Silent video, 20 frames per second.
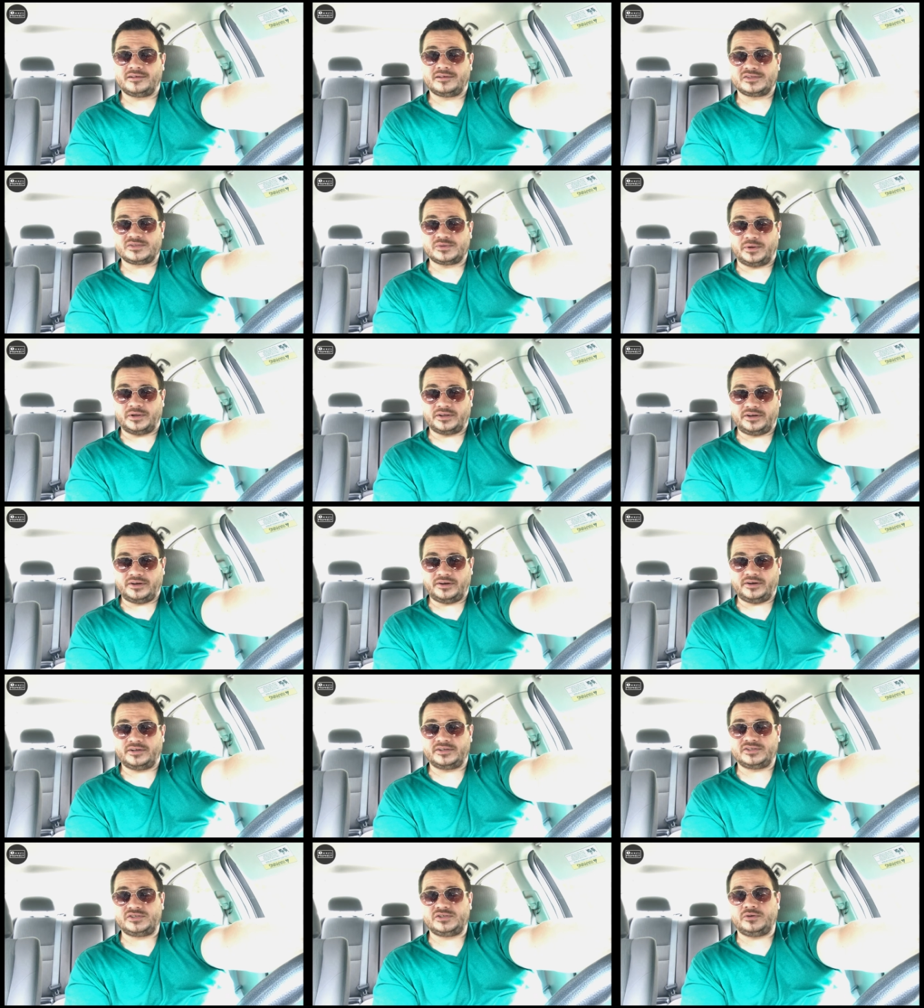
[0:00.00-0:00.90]
So I
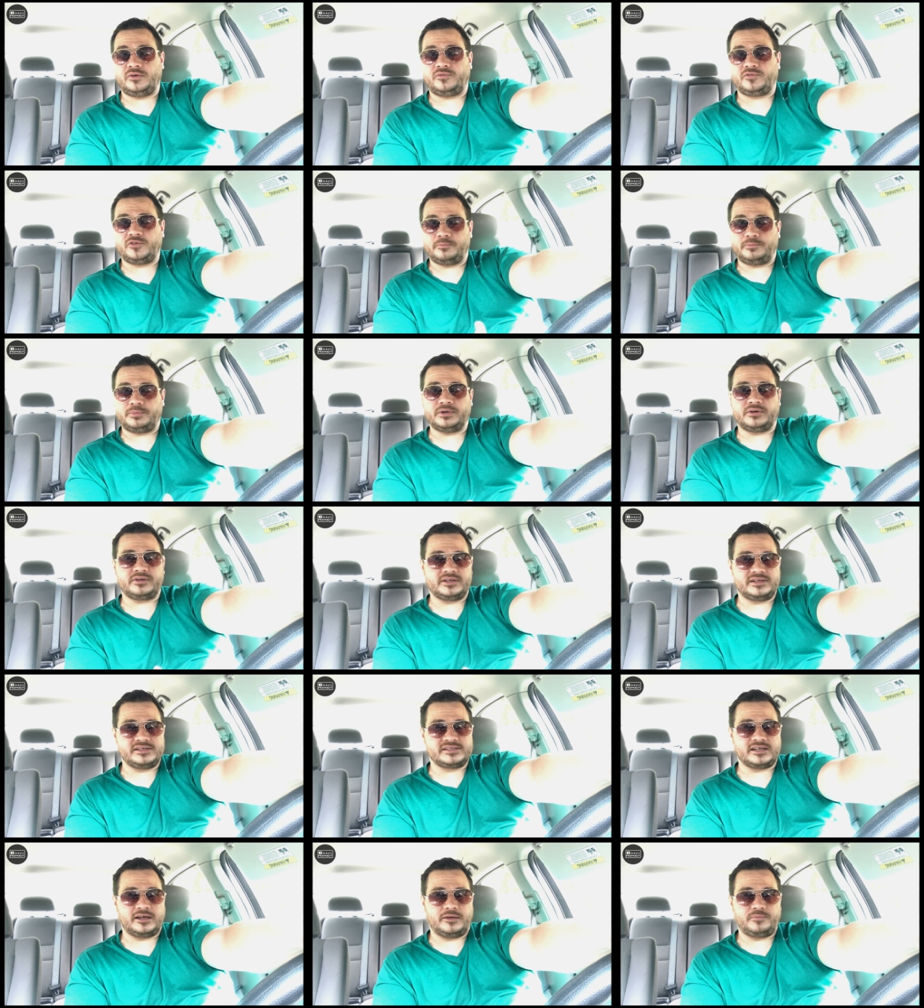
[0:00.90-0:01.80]
encourage you, if you're
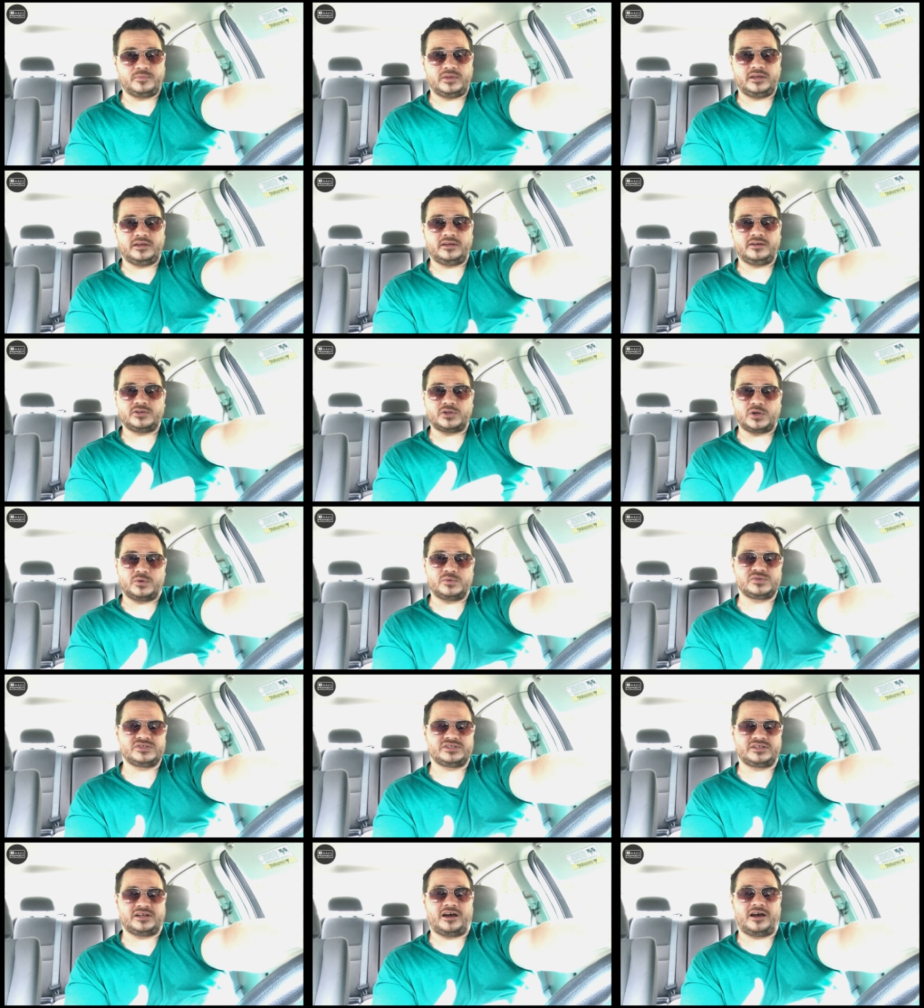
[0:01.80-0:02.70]
building something, don't
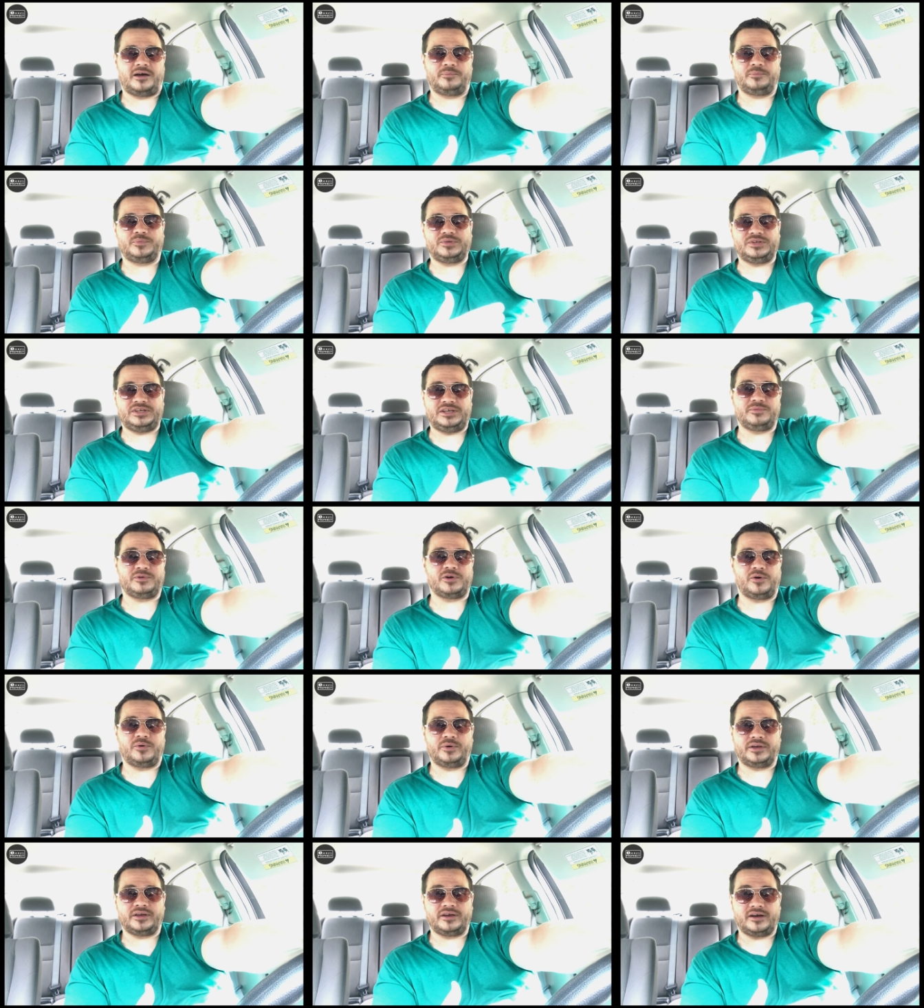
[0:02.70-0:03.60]
stop. Keep
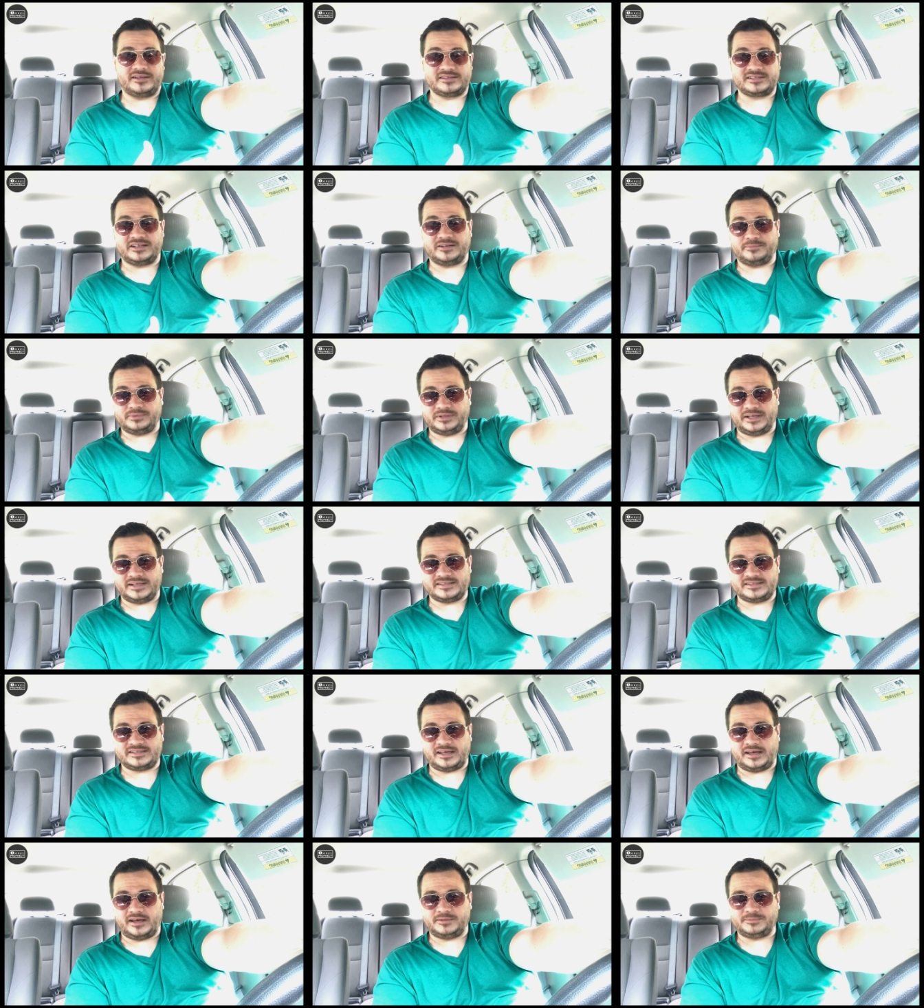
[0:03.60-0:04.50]
going. God's going to bless
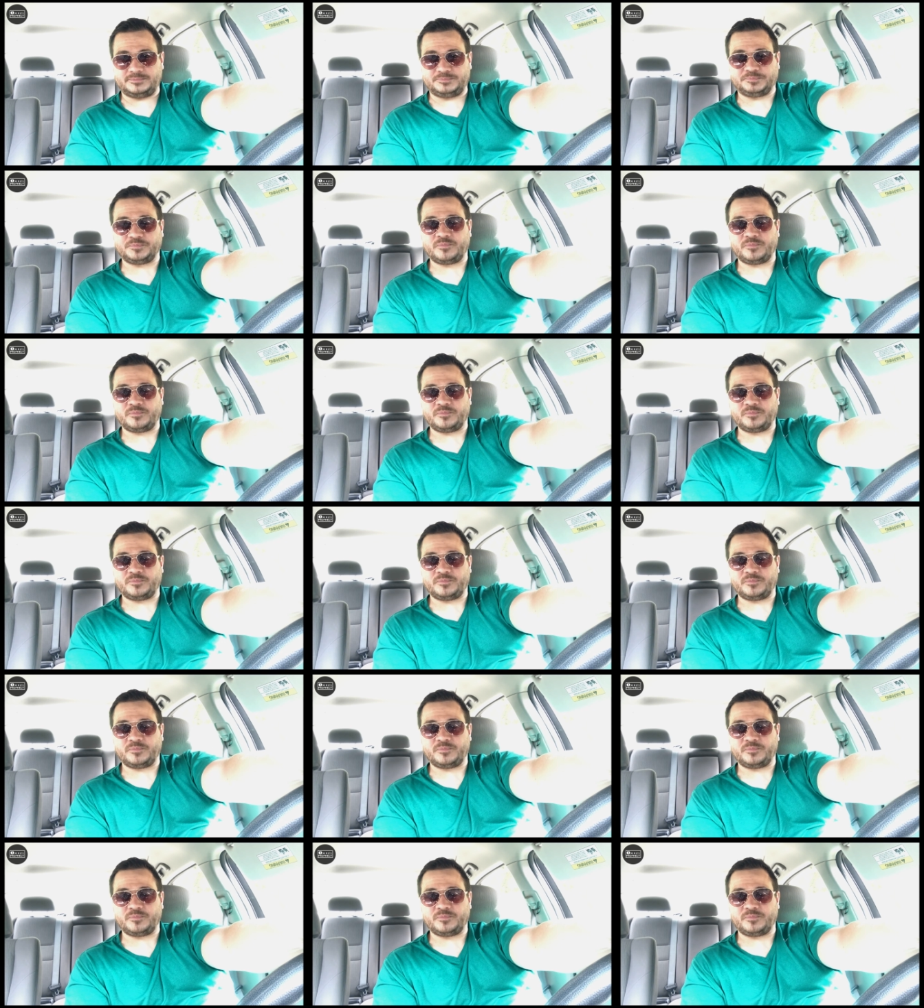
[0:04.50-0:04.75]
that.